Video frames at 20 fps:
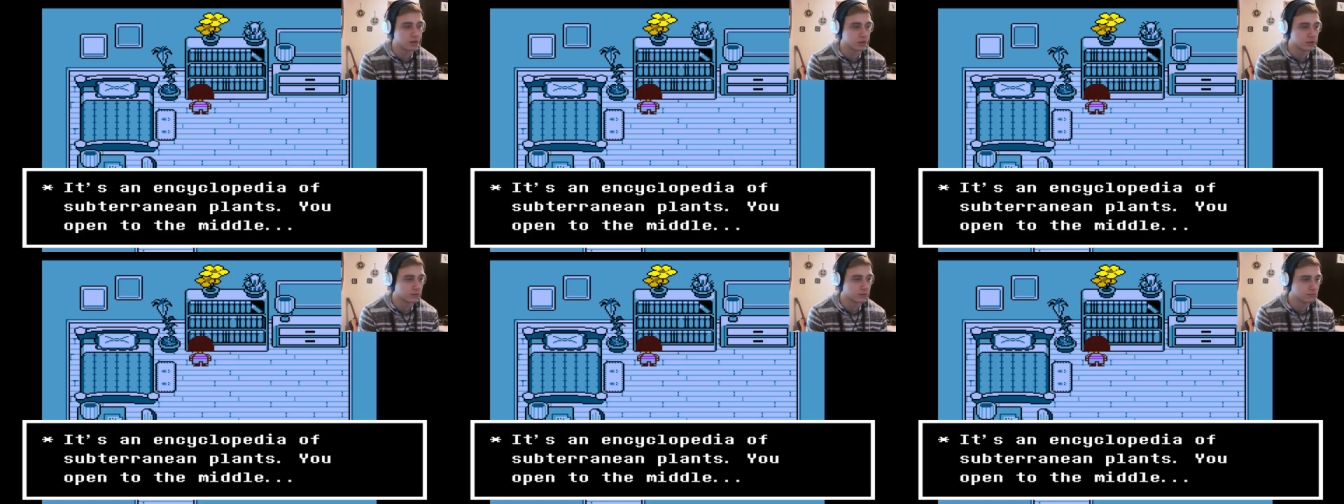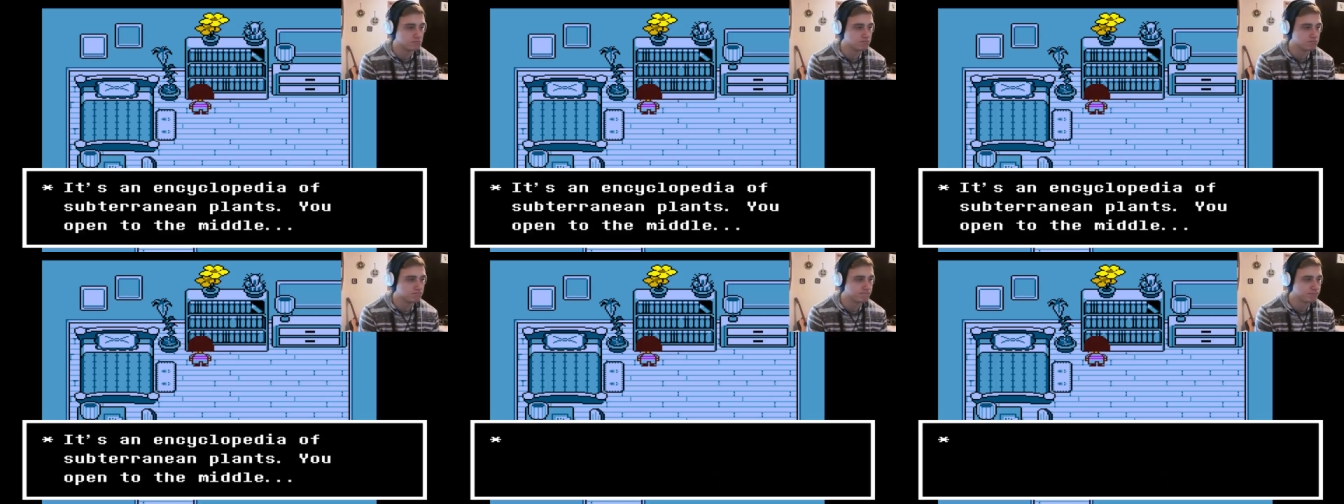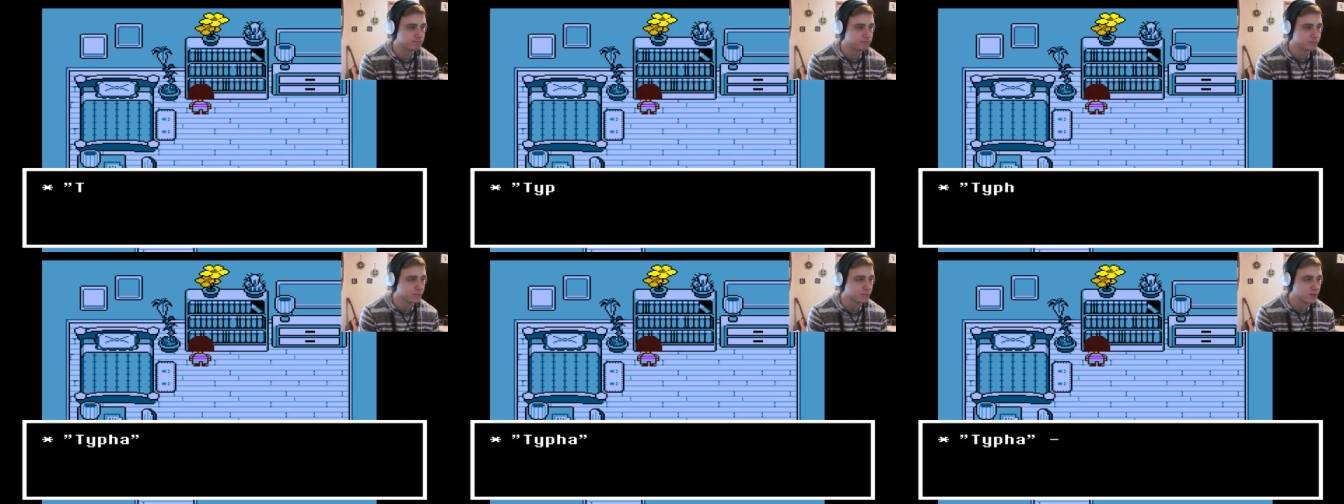the middle.
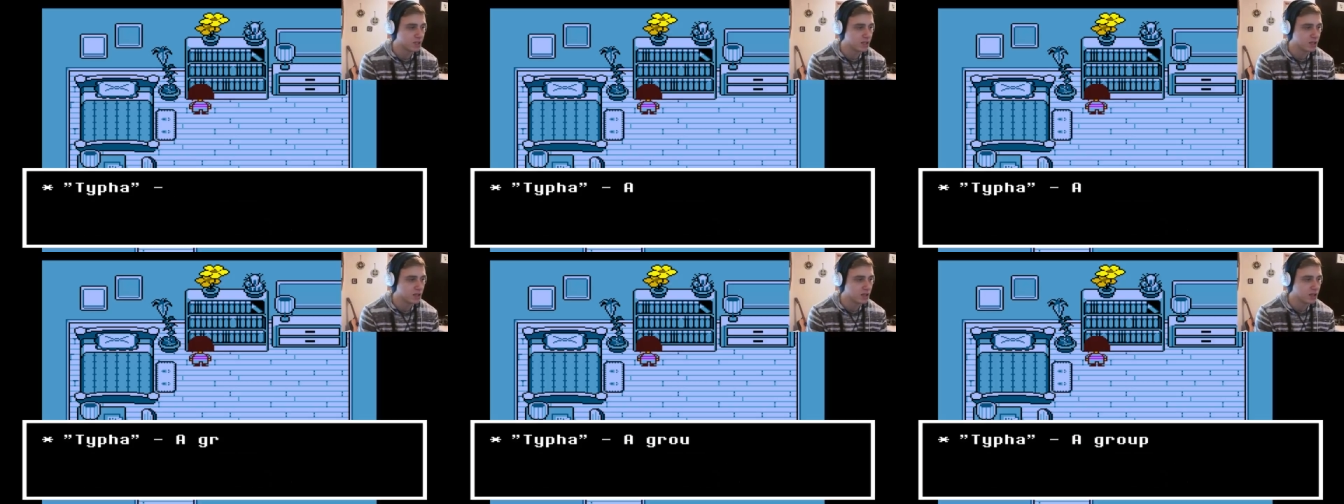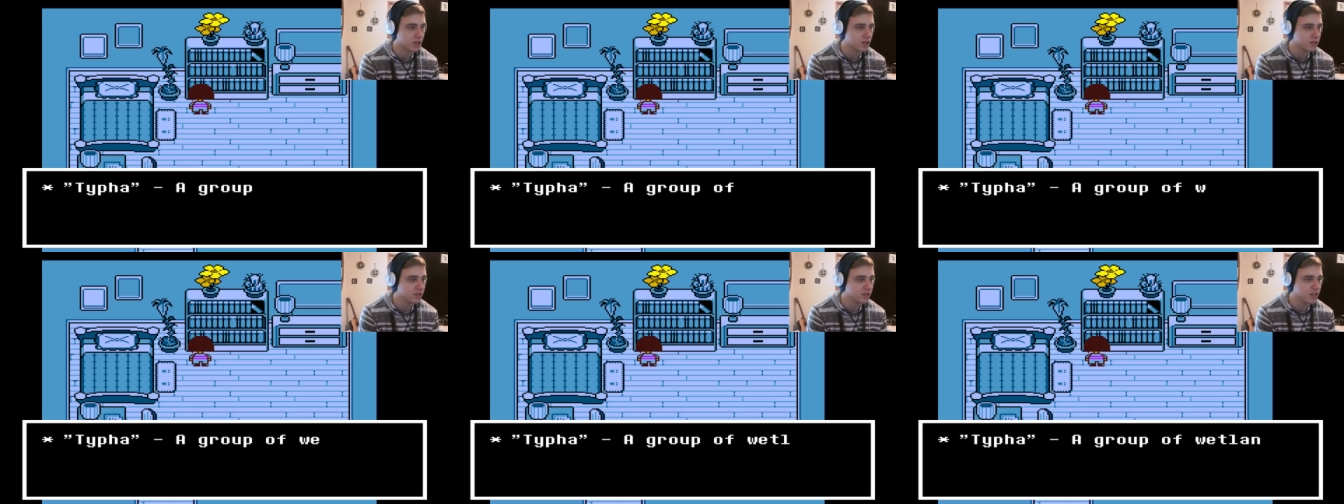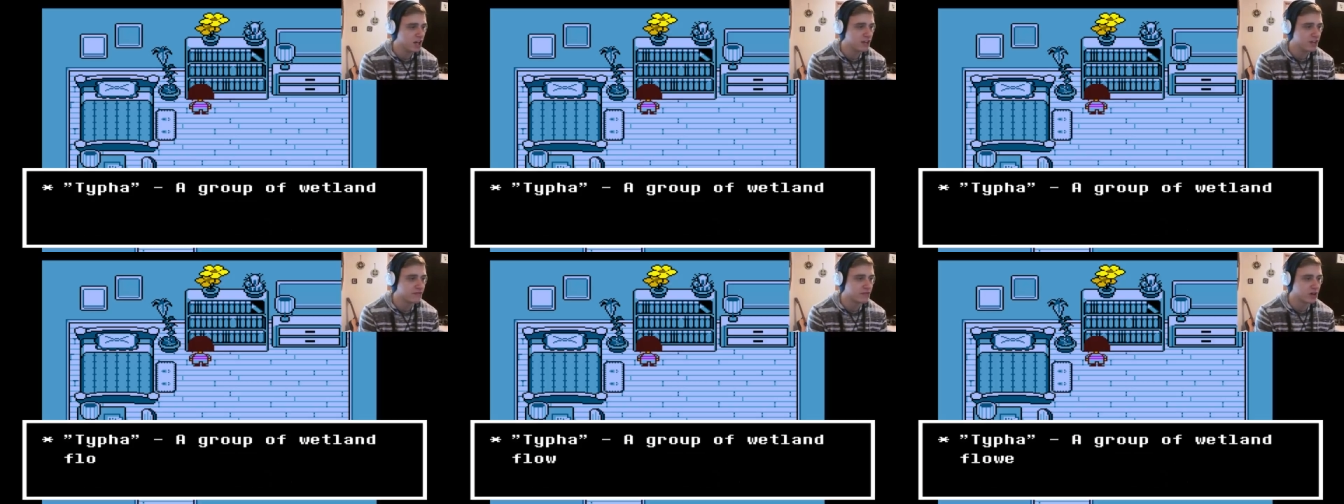
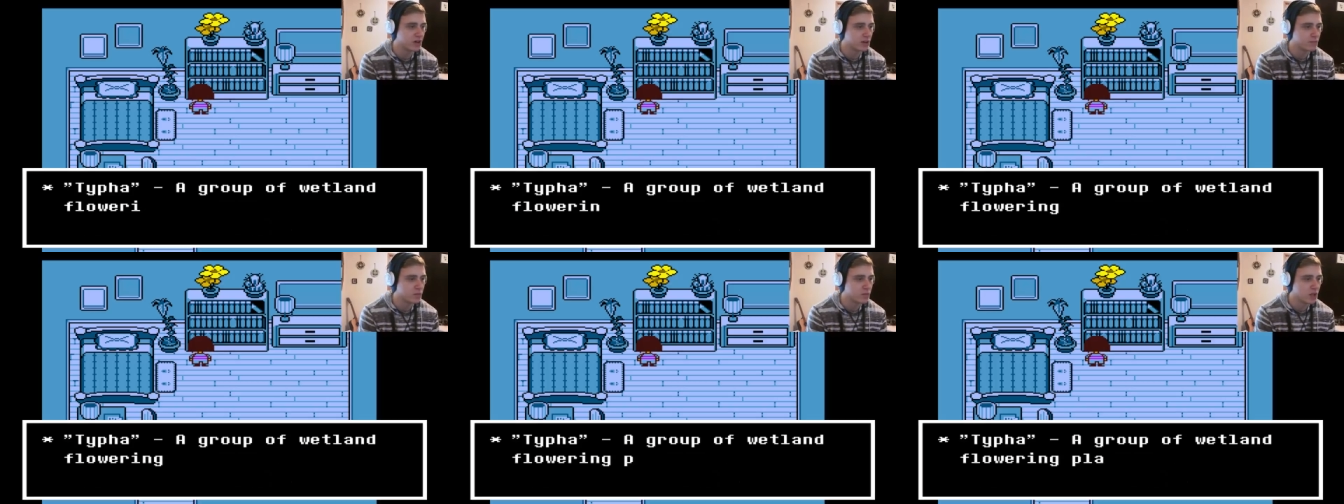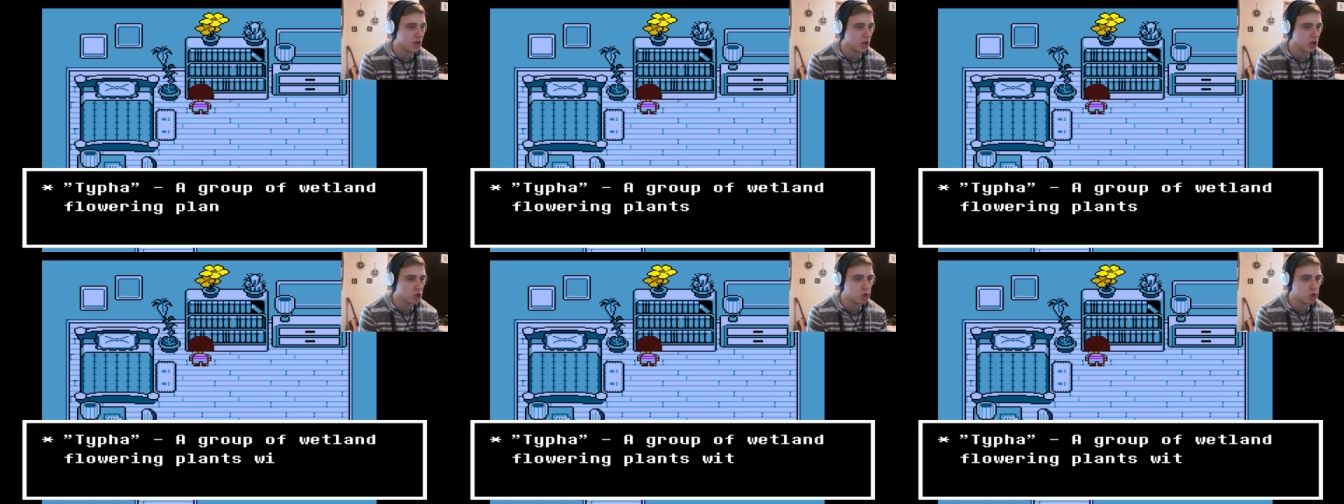Typha,